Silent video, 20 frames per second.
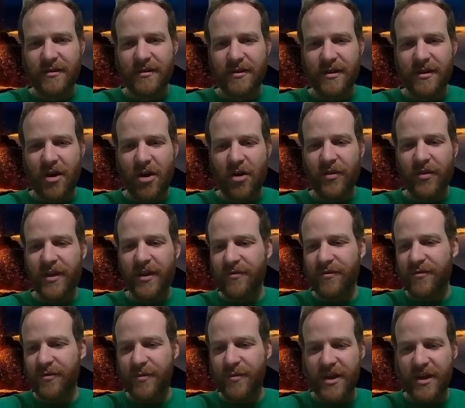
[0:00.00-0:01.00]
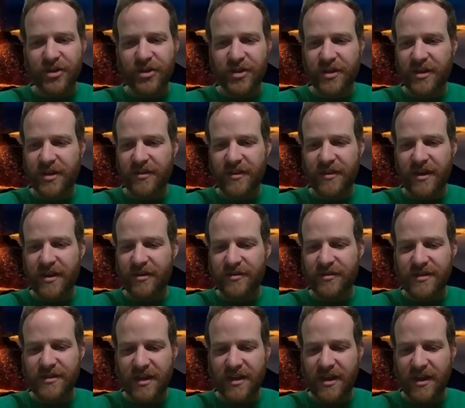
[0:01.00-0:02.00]
All the information at the
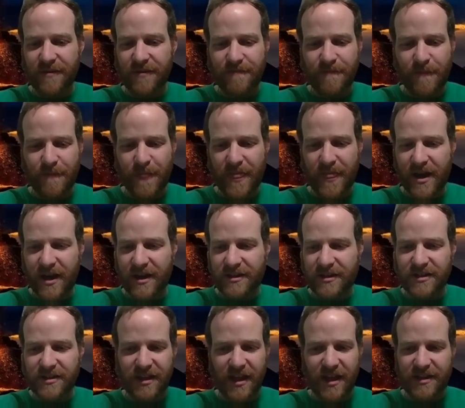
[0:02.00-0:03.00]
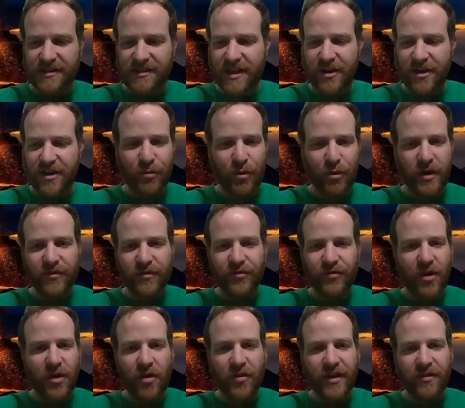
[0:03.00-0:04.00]
EOC, uh, so they get center point for
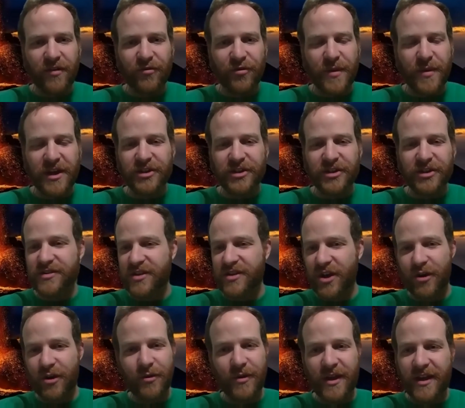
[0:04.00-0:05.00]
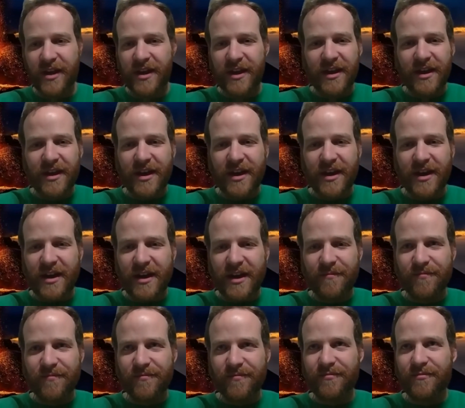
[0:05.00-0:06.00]
all the information. So uh,
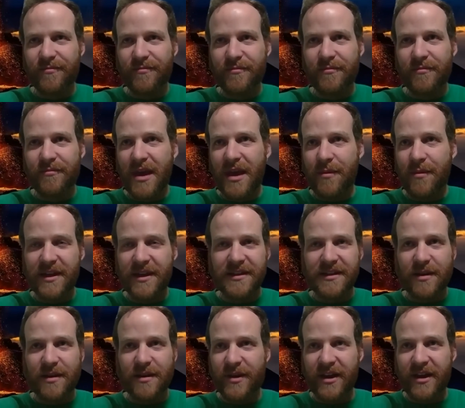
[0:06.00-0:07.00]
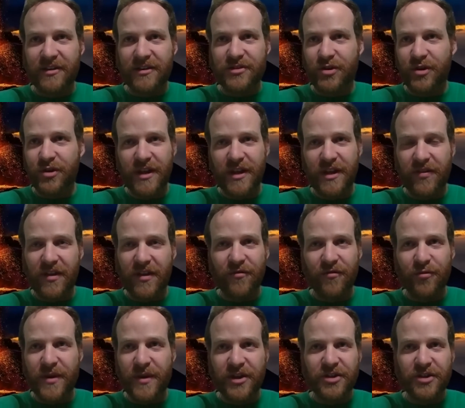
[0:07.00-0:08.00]
maybe somebody else could get the
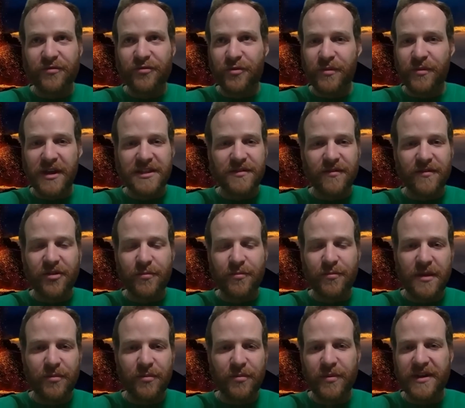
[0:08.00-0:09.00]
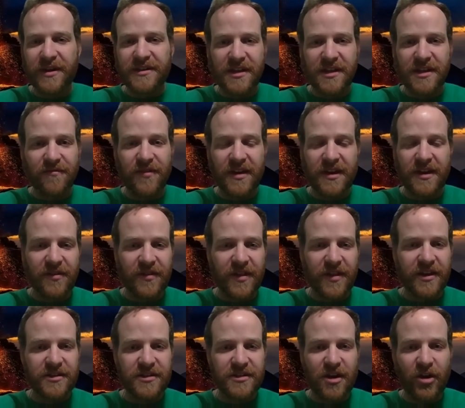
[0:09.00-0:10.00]
information from lots of other people, but it's convenient that
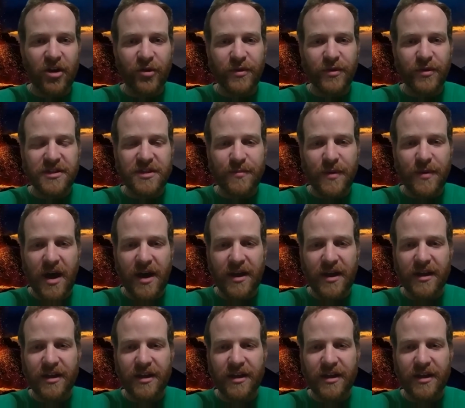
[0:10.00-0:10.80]
it's all in one spot.